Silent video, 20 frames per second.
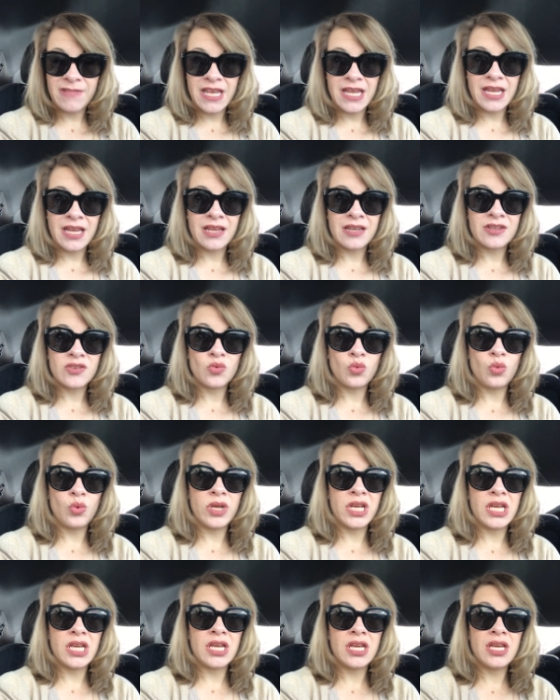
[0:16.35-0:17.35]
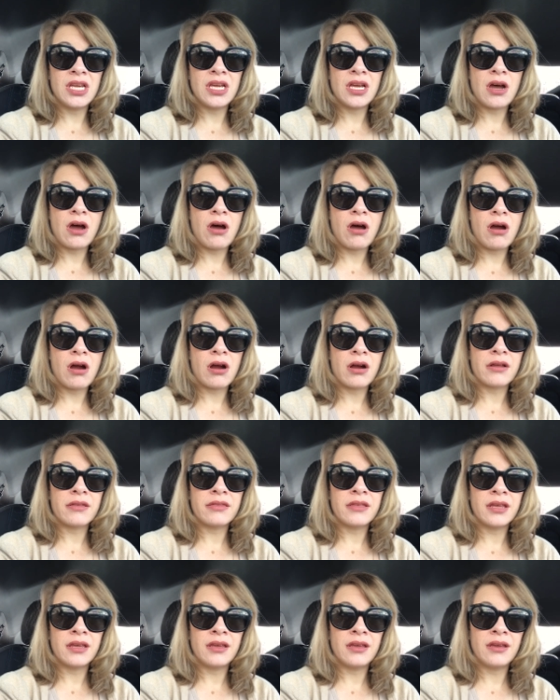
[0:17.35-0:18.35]
and we are
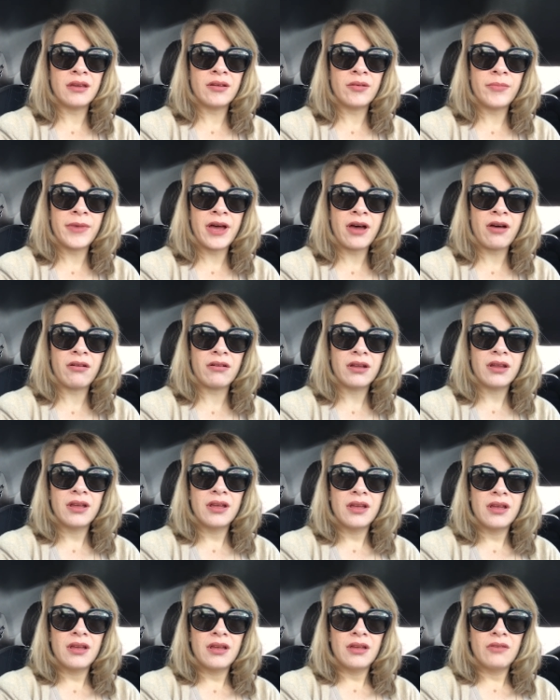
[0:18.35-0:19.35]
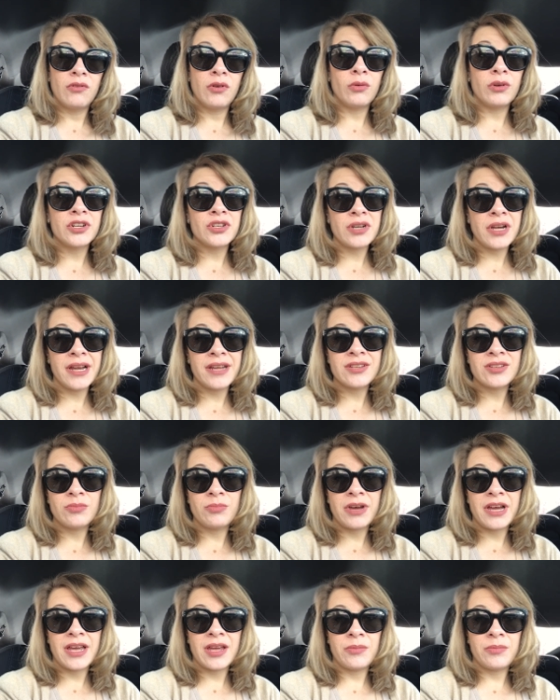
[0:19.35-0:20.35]
thinking about, well we're trying to
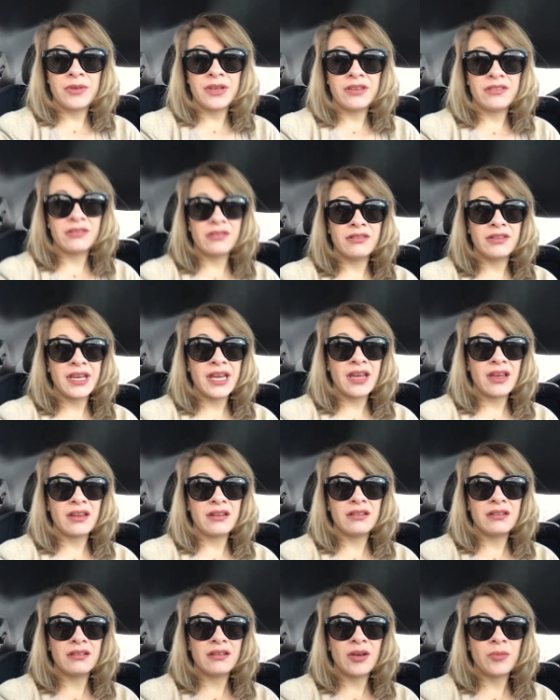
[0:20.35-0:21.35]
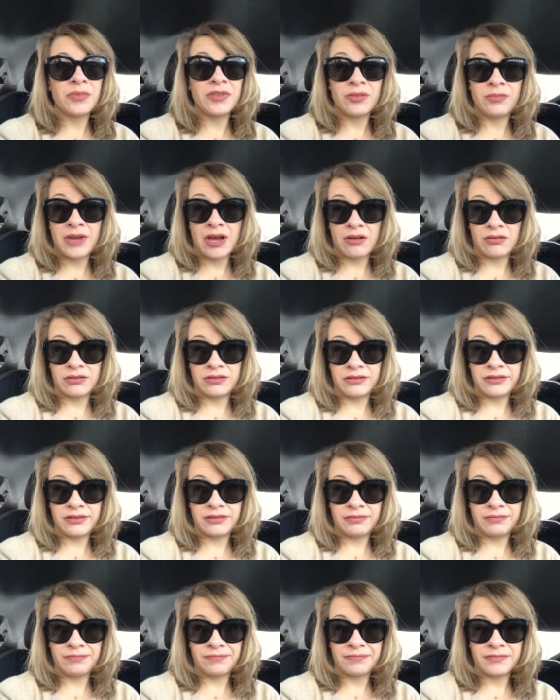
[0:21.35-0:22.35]
buy a piece of land up in the
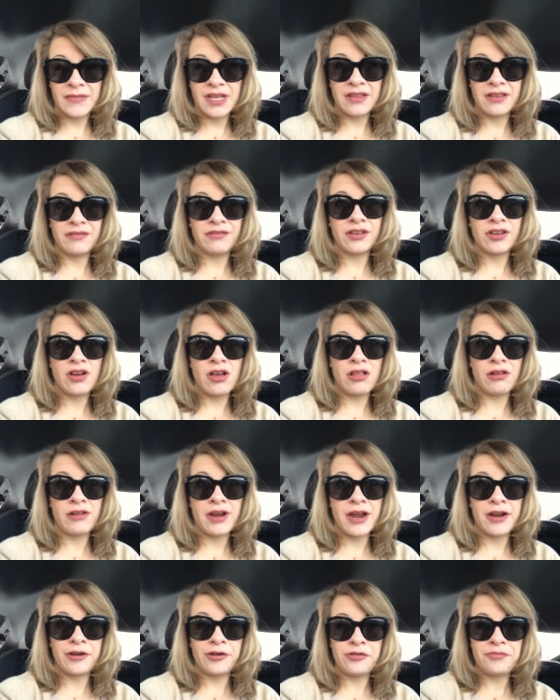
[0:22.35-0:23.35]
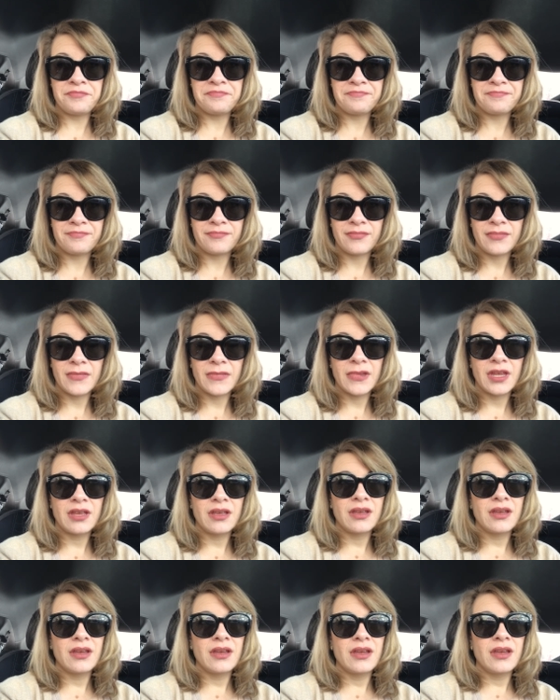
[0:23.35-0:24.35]
mountains. I live in Colorado,
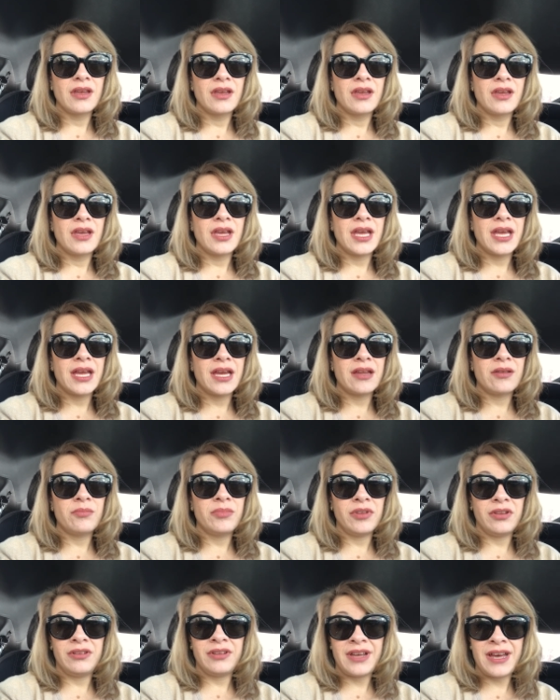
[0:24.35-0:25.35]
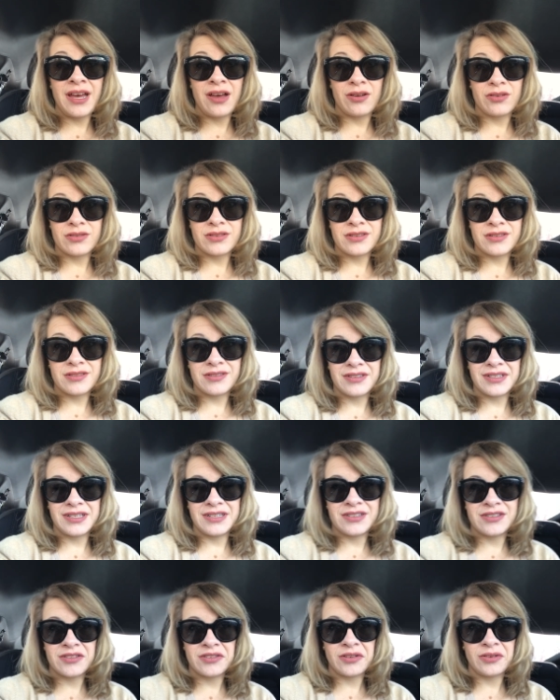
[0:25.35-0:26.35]
and build a house.
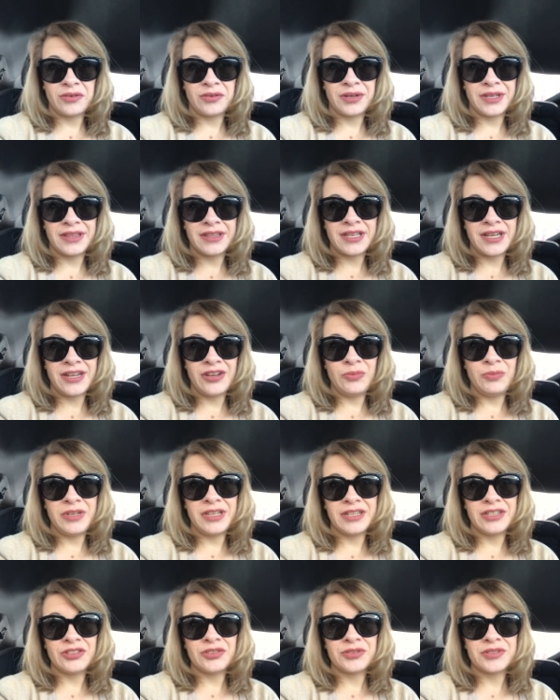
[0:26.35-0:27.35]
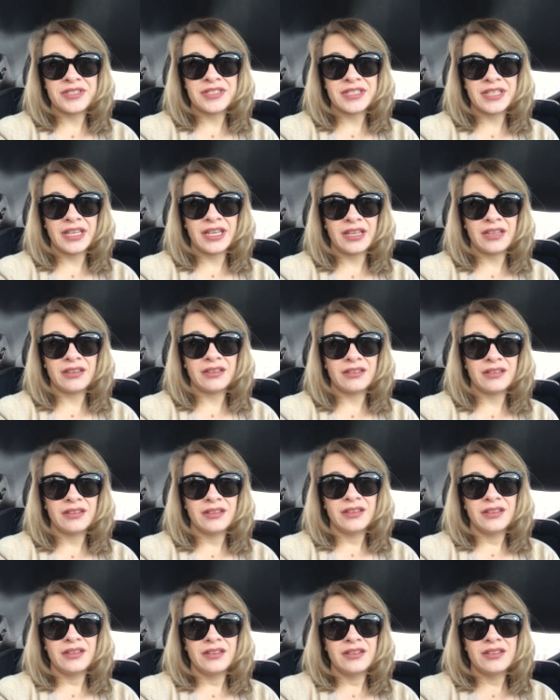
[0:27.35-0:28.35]
And so I thought it'd be interesting
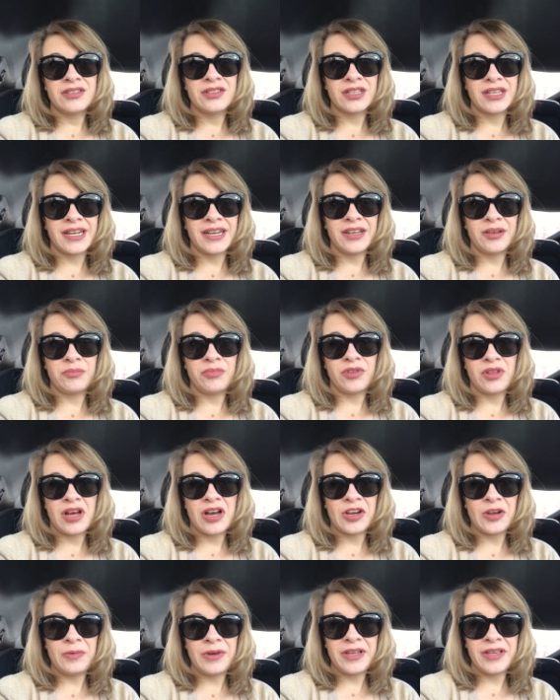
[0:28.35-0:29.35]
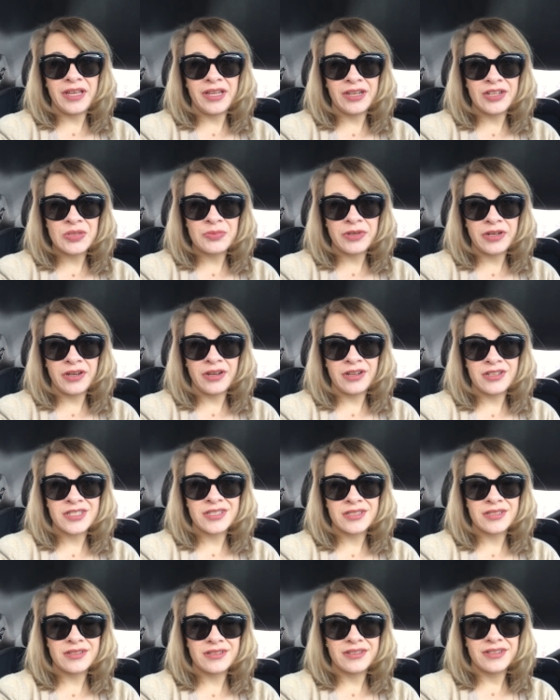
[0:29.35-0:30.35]
to kind of blog about that
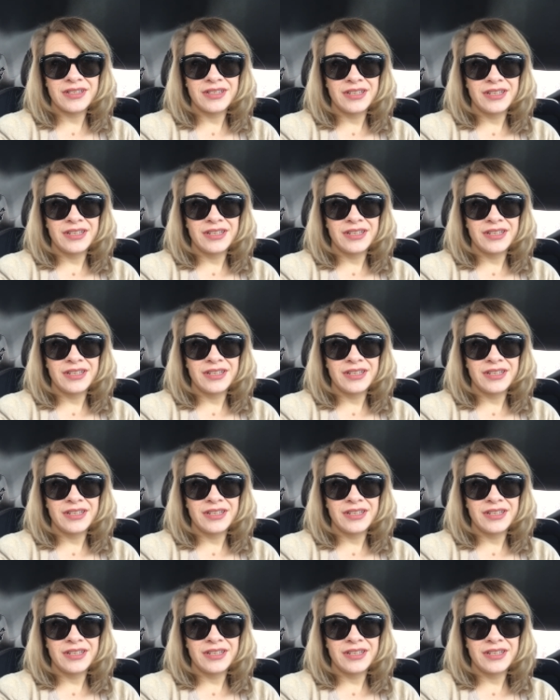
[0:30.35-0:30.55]
experience